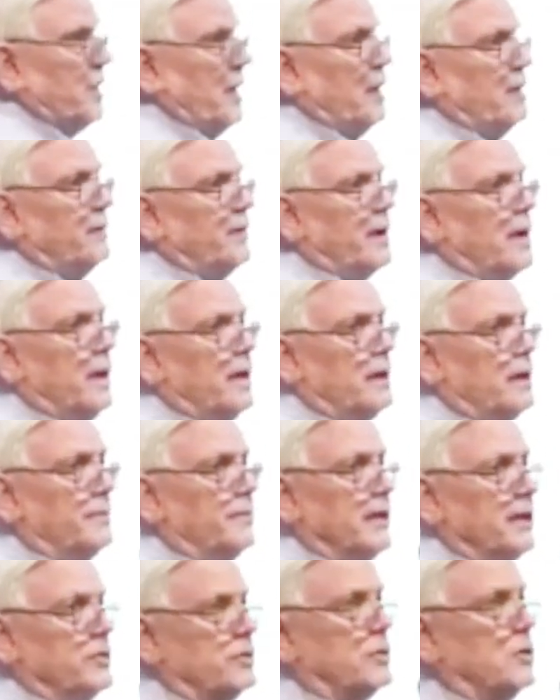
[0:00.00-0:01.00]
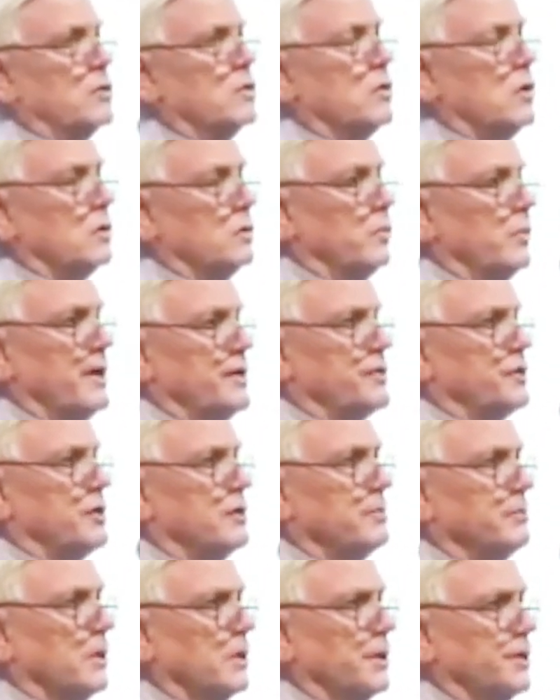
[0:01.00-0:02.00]
advocated by so-called
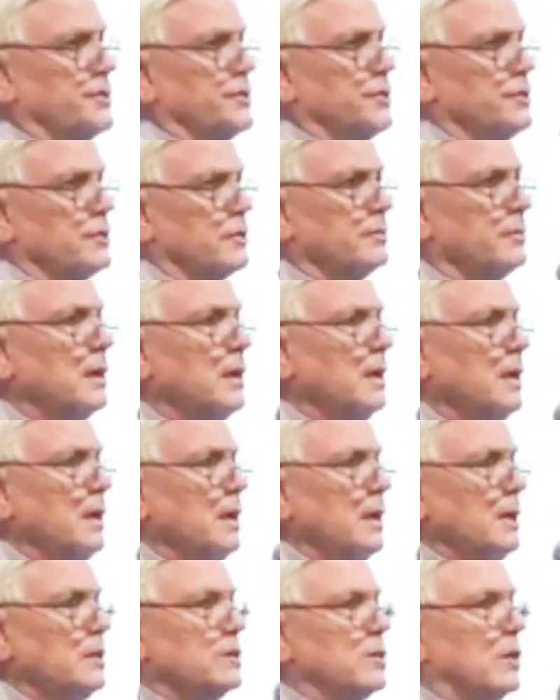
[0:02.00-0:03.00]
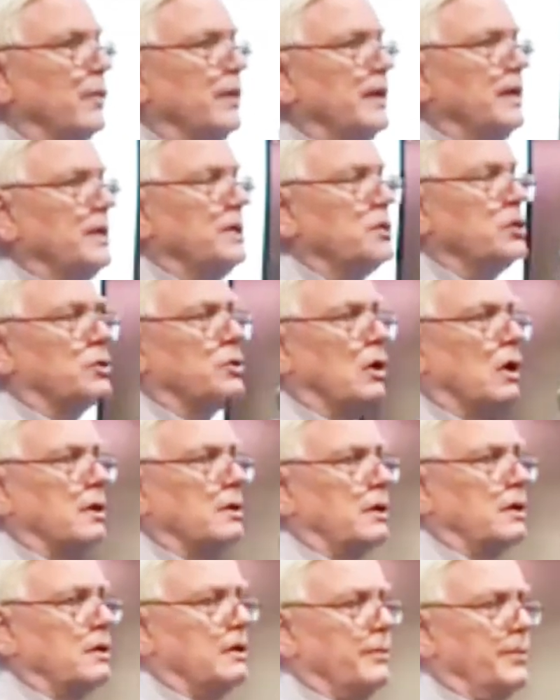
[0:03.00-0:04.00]
Western Marxism. So we need to talk
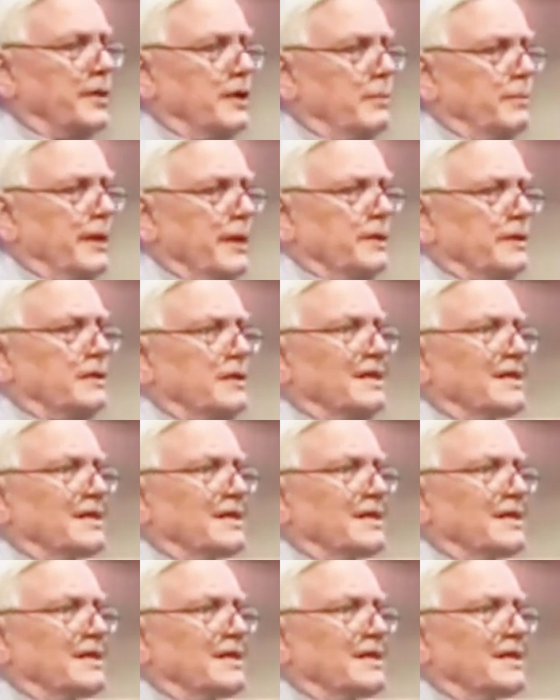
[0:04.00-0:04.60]
a little bit about